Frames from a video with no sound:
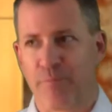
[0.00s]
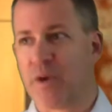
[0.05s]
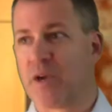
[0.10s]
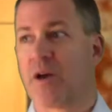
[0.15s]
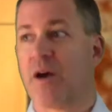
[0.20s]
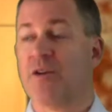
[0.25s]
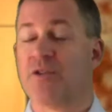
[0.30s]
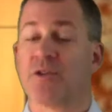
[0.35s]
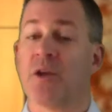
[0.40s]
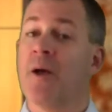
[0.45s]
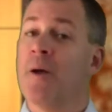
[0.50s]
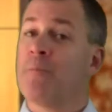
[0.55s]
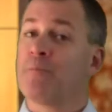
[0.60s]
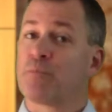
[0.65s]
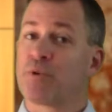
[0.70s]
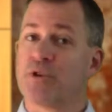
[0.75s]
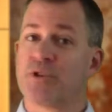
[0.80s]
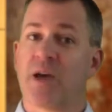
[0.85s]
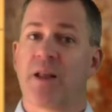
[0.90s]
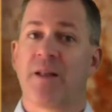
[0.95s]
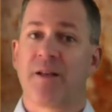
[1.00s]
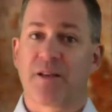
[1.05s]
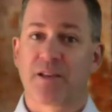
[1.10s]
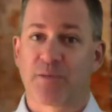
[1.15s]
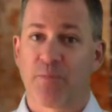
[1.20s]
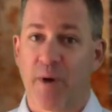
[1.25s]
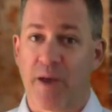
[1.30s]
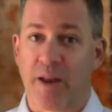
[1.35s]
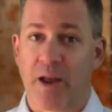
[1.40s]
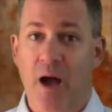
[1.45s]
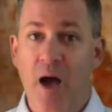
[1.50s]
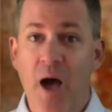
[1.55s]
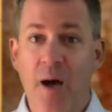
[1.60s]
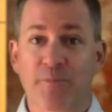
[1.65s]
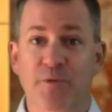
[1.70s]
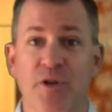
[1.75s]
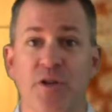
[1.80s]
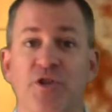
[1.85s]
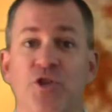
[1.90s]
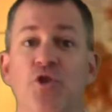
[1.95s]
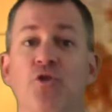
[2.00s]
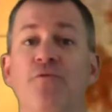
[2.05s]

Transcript: because presenting and explaining options,